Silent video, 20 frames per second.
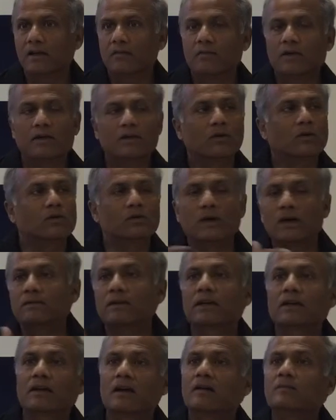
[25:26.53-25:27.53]
But
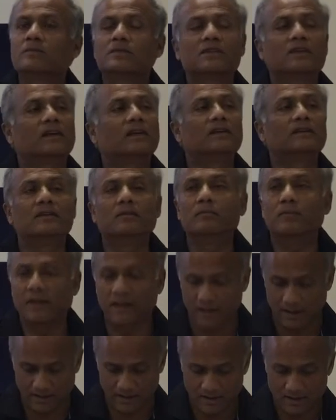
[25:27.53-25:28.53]
whoever comes in the
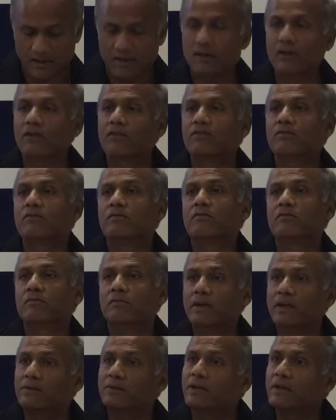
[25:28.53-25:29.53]
middle of
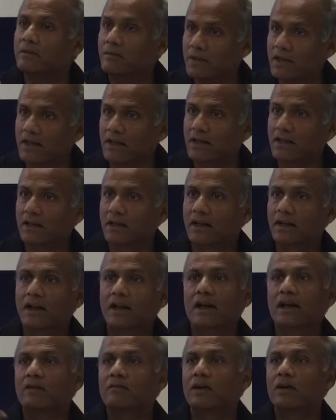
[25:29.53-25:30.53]
between me
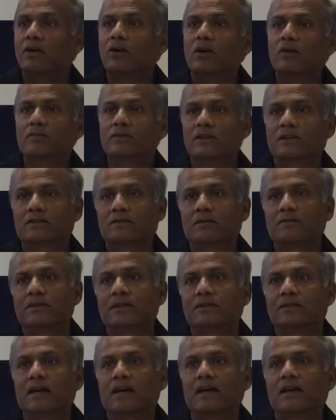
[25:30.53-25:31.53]
and my objects of
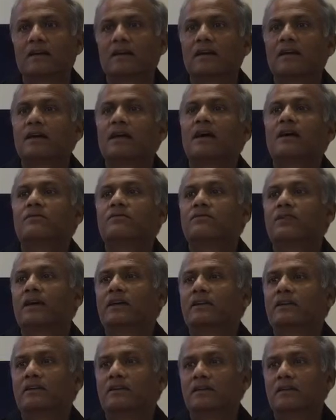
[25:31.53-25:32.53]
desire, I
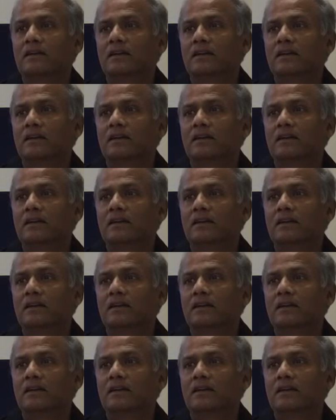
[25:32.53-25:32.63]
fight.